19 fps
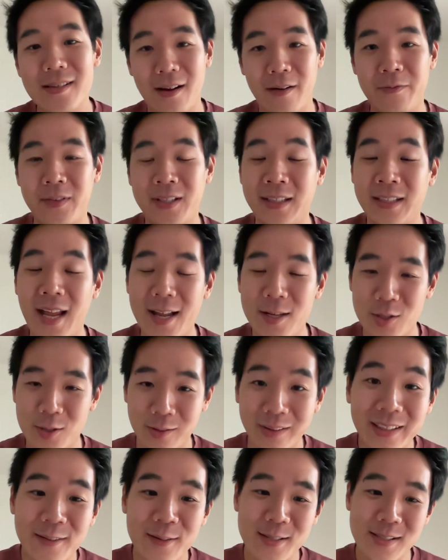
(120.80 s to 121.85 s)
of the natural
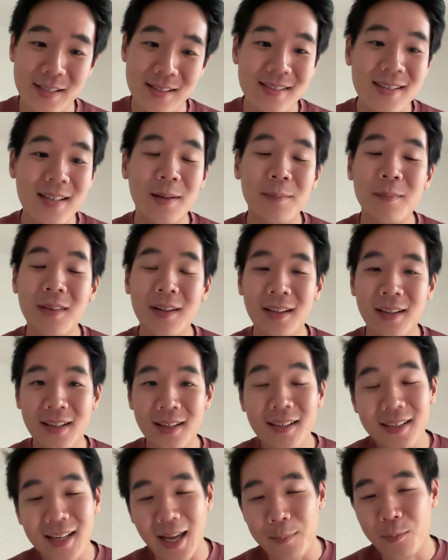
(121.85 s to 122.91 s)
ecosystem,
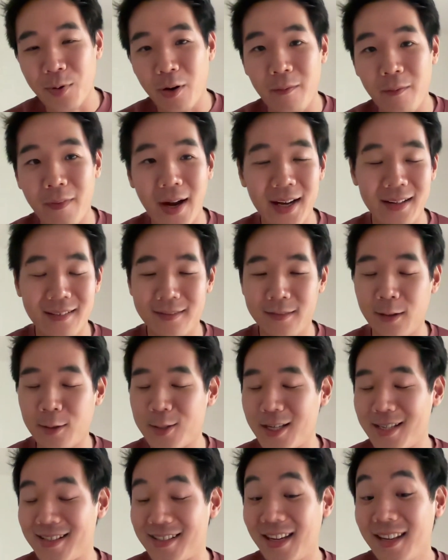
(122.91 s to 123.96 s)
can provide not
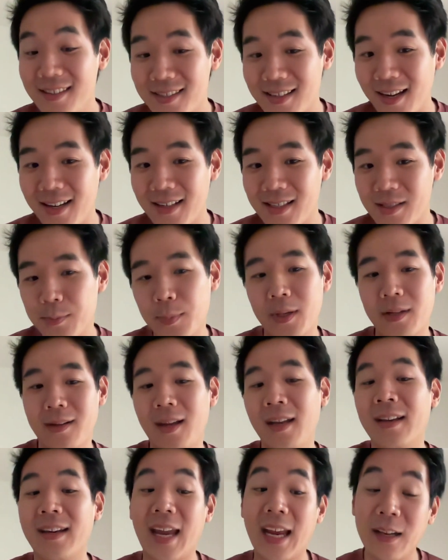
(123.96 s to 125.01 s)
just insights, but
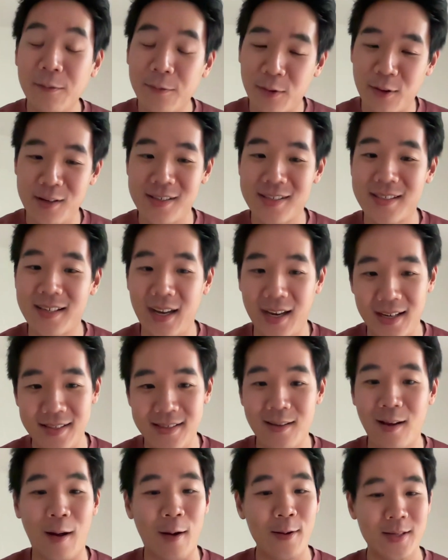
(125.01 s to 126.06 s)
in GainForest's case,
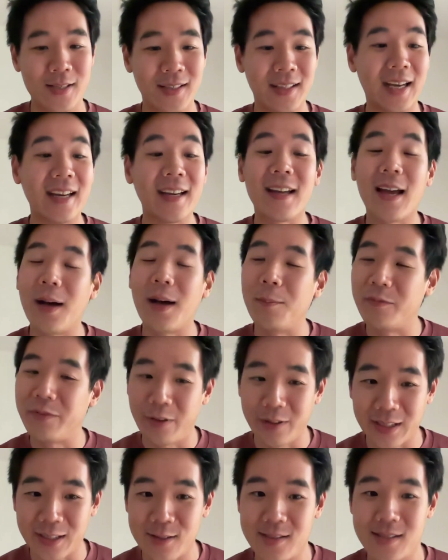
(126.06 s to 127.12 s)
also an income for
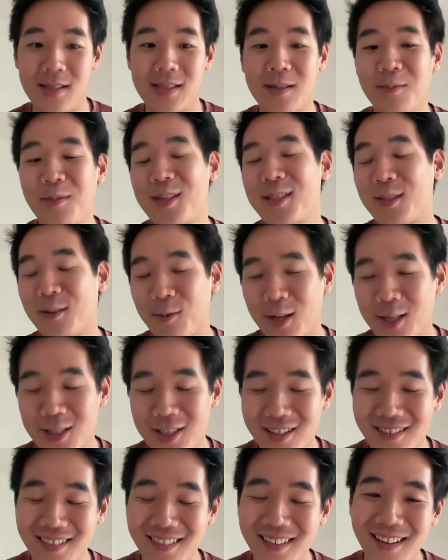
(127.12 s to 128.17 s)
ecosystem
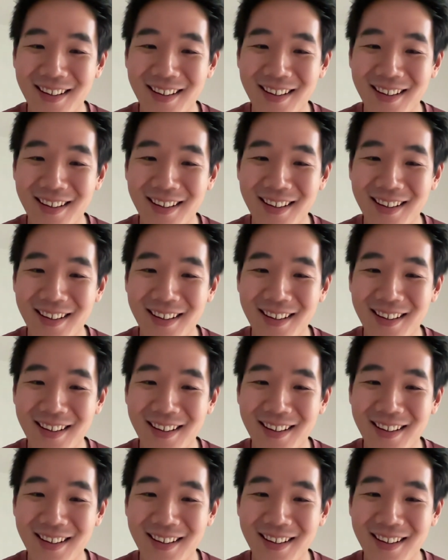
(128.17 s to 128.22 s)
restoration.